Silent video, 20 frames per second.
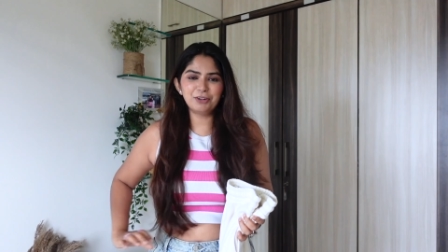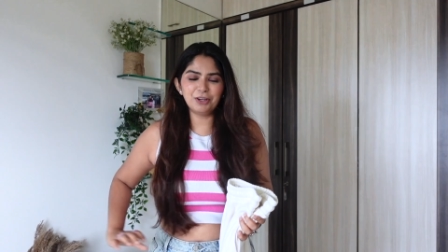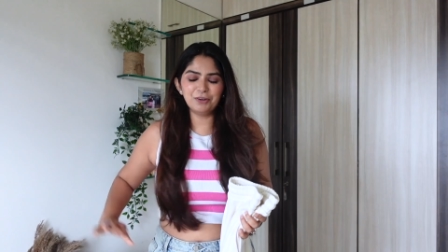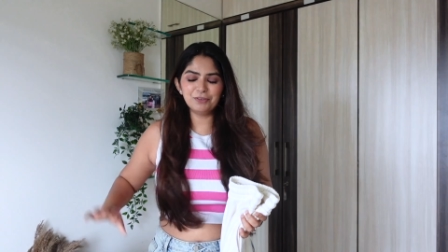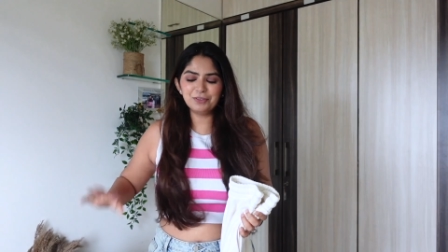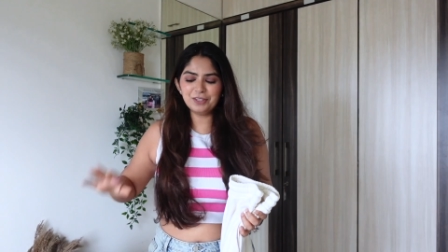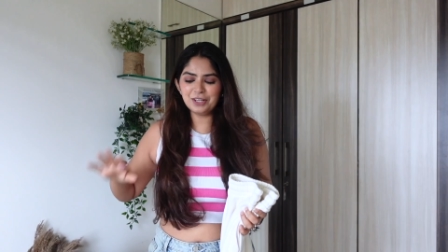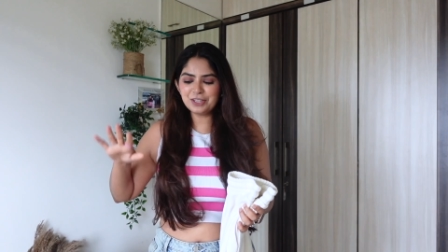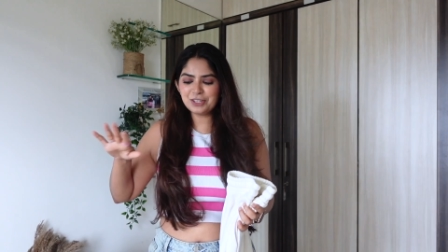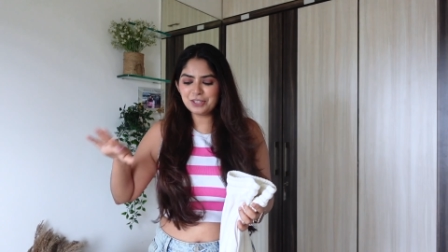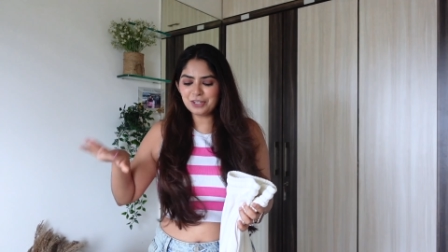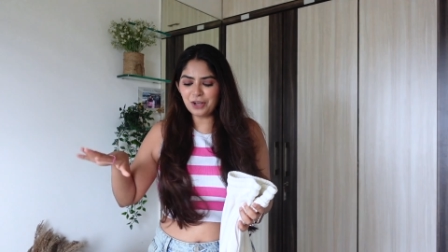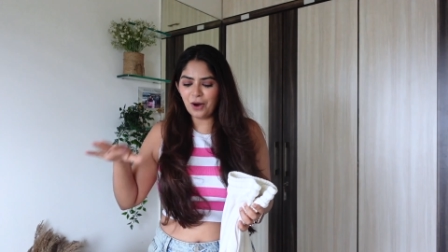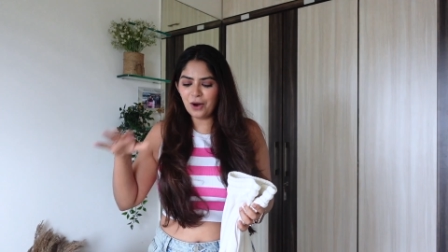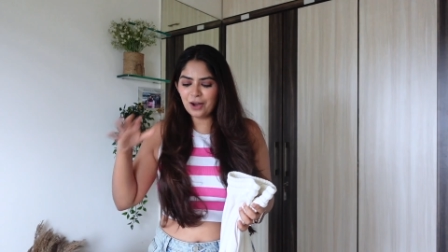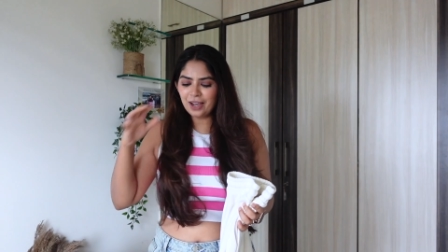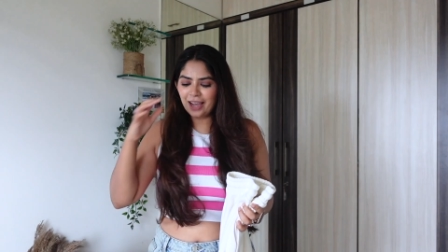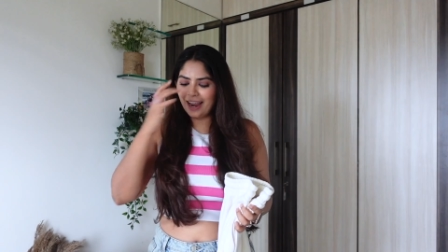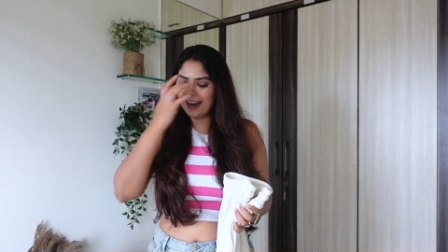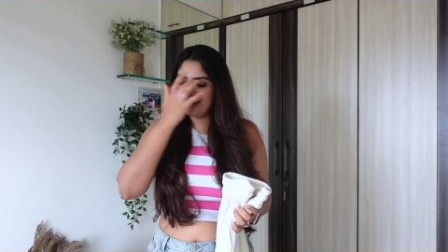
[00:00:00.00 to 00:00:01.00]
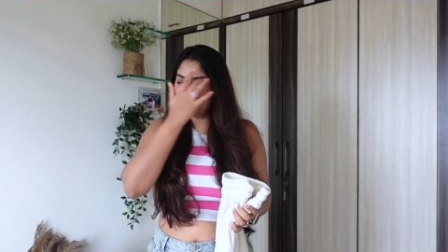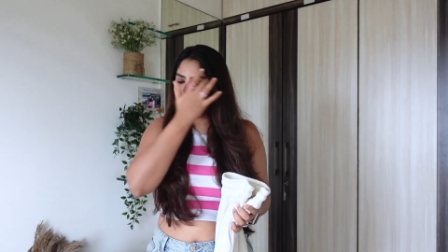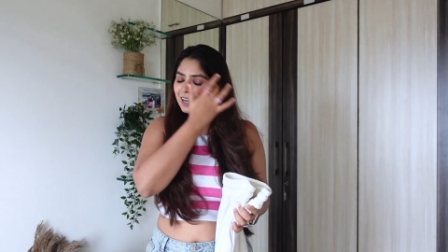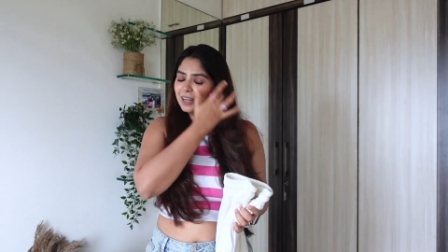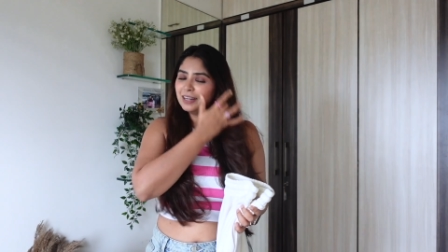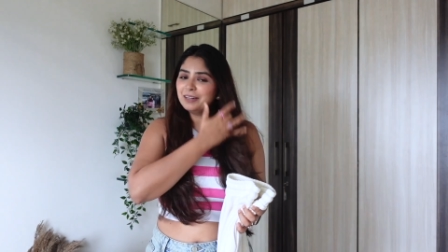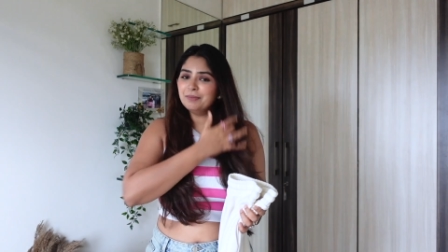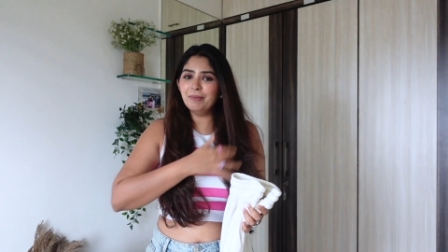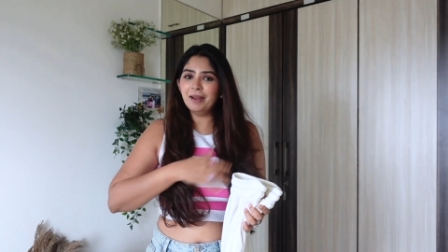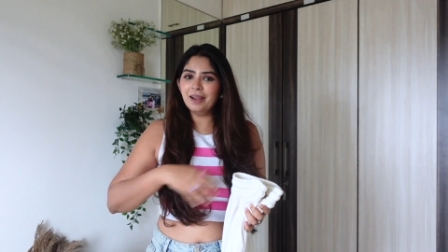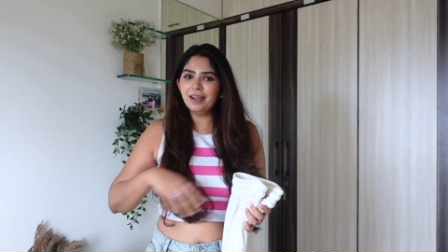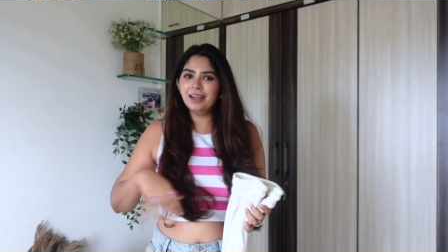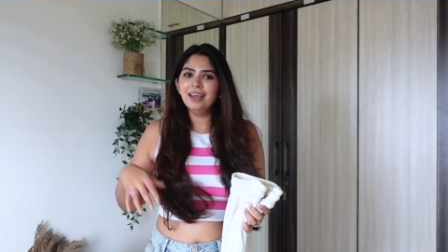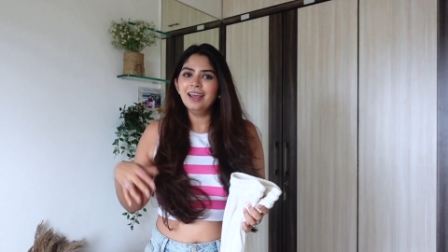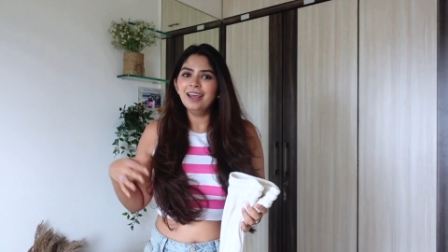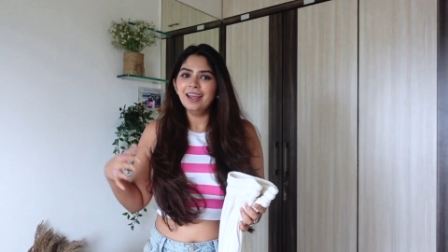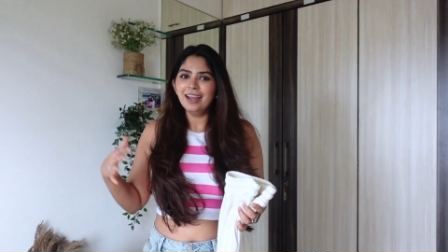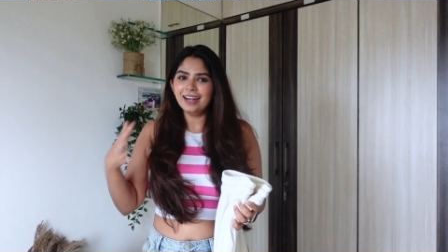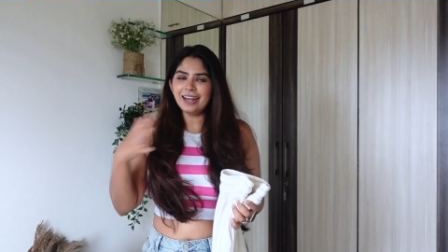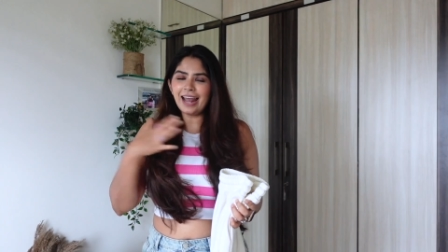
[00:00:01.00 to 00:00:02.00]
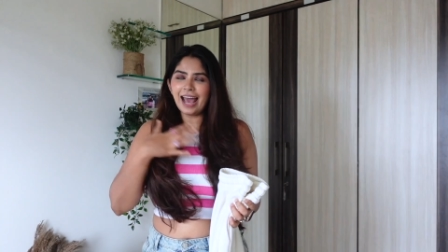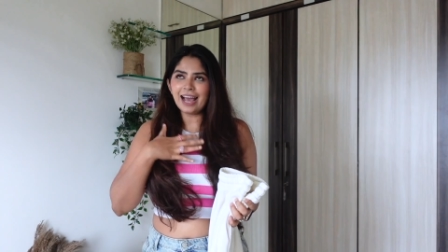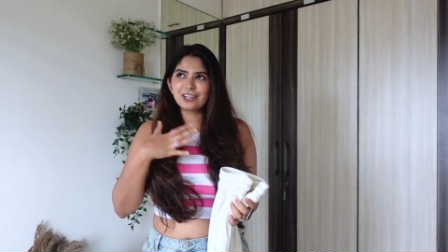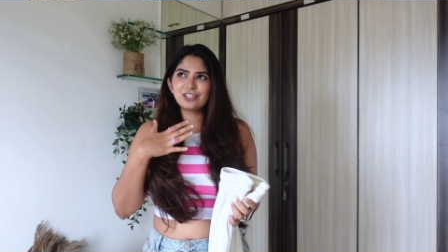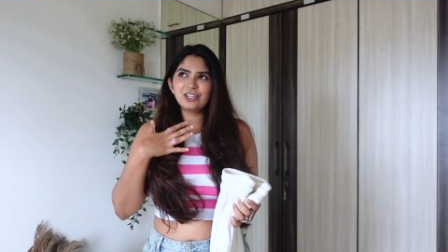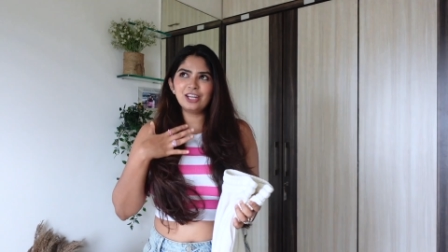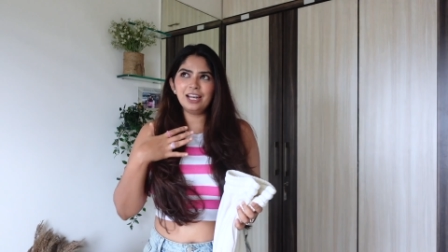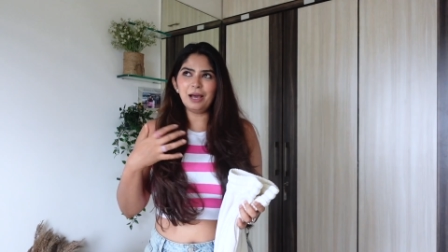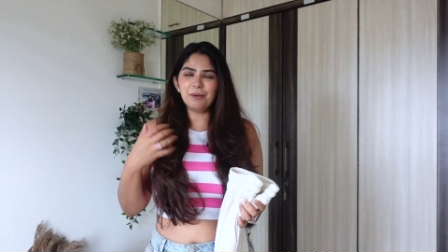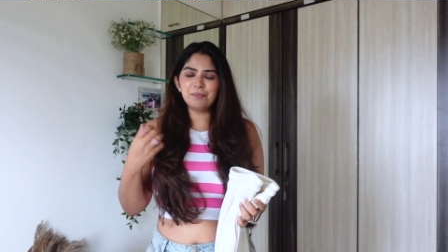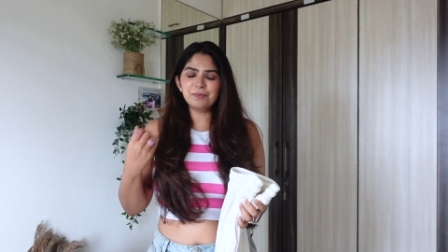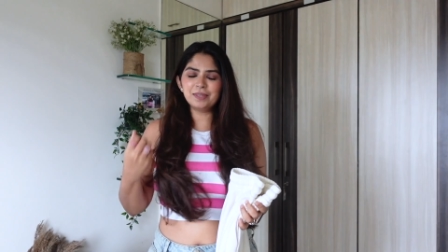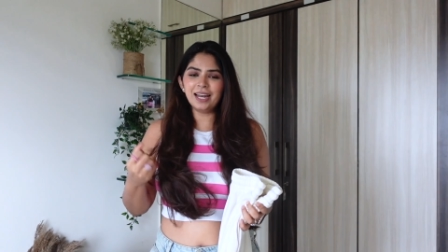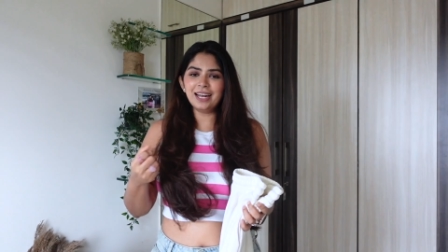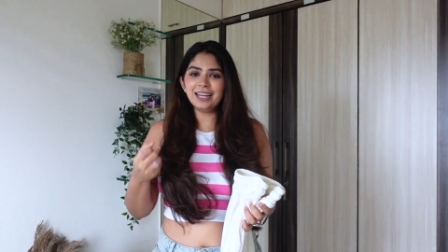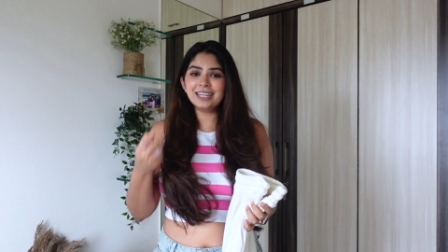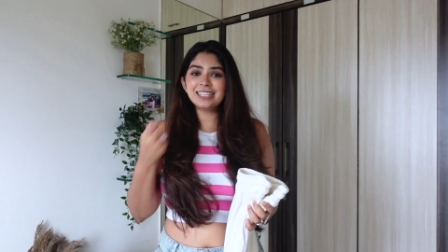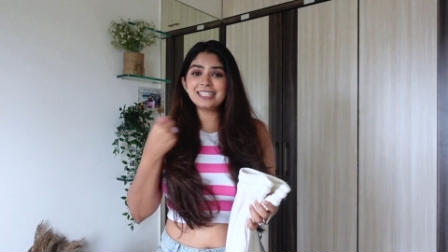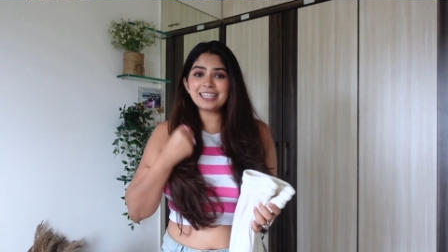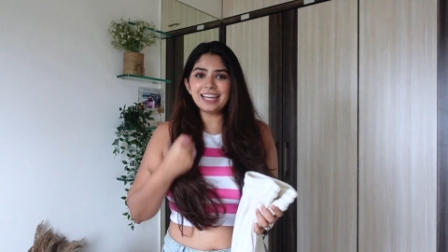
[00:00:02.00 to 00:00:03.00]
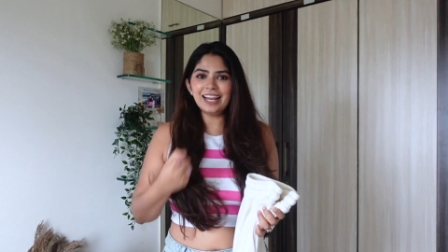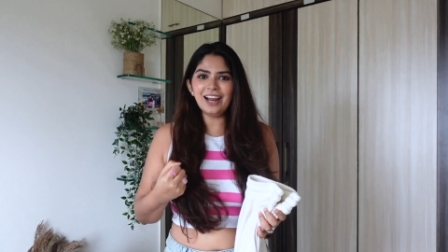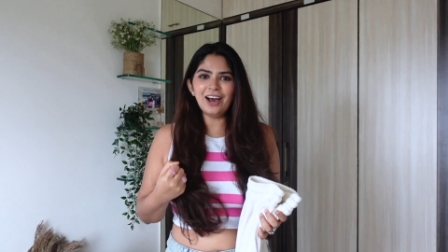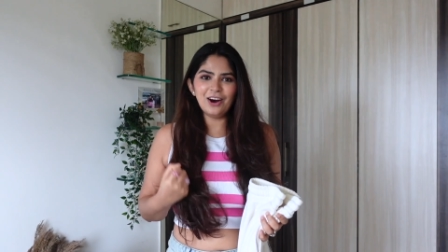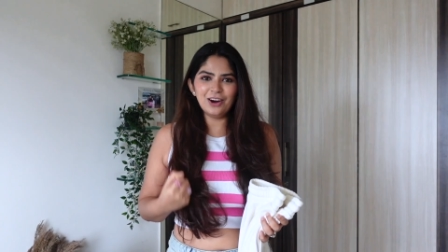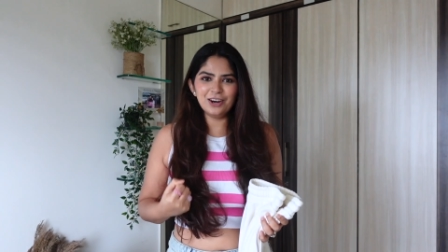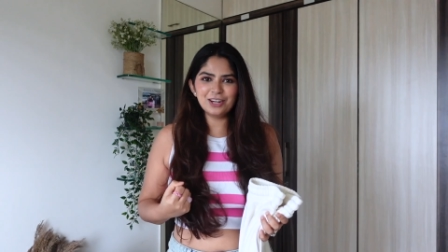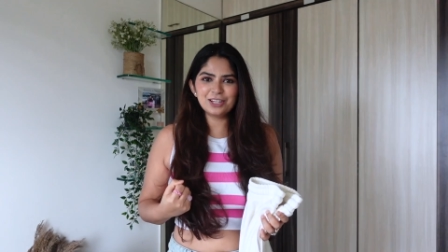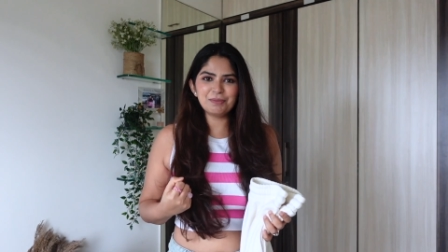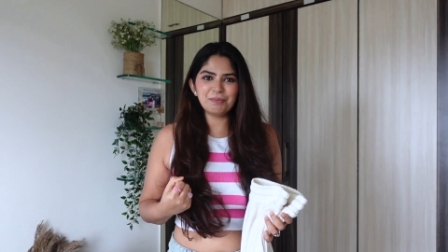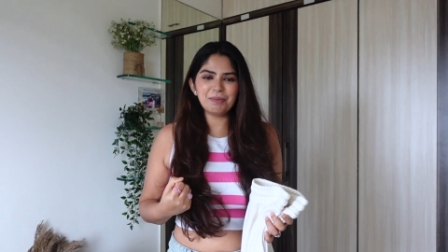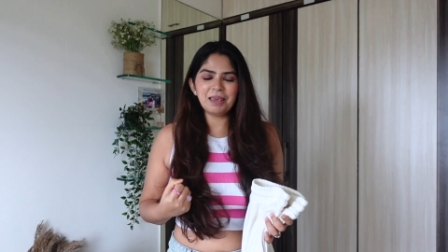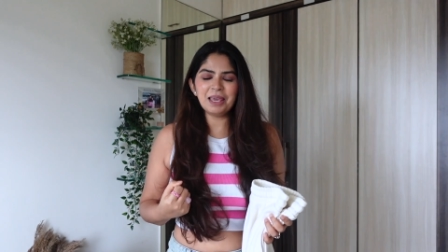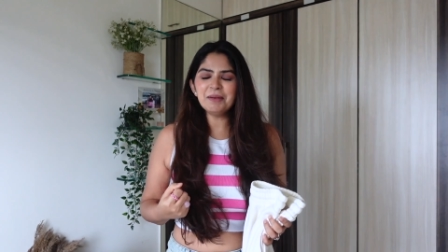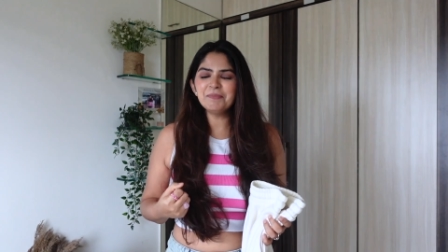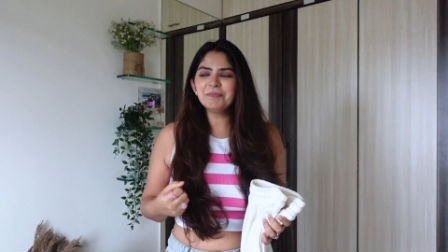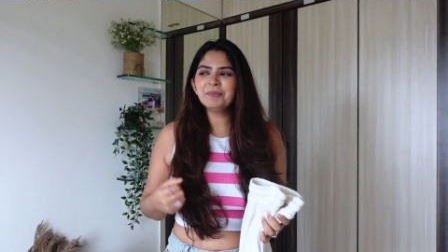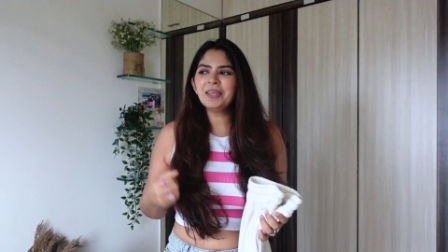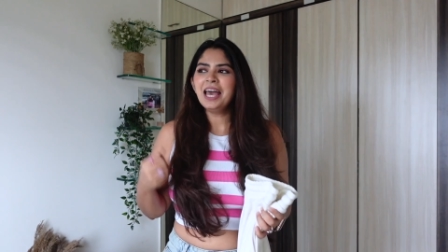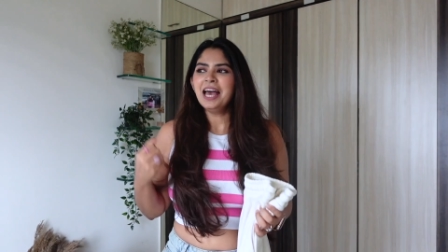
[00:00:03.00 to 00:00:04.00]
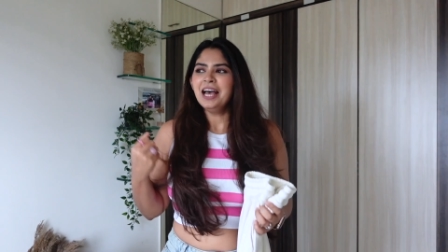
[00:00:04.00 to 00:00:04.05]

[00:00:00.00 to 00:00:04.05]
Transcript: of the stock, and it actually upset. It still hurts me.